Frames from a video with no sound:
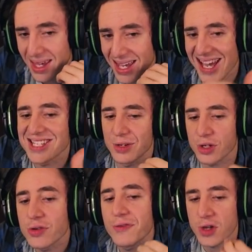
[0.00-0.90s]
isn't
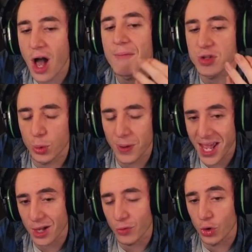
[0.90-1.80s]
comfortable
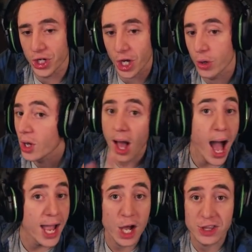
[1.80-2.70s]
playing off audio.
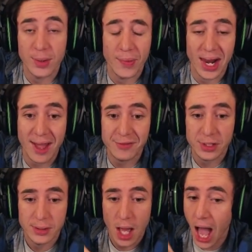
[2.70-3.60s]
I heard them on the left.
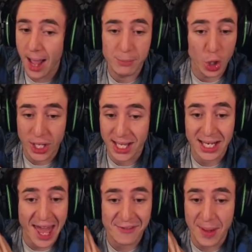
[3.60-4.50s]
I'm looking
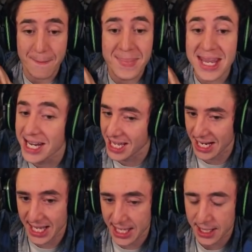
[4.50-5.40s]
left
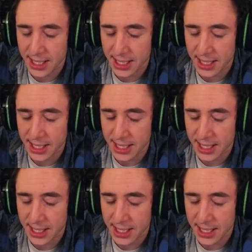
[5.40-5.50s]
immediately.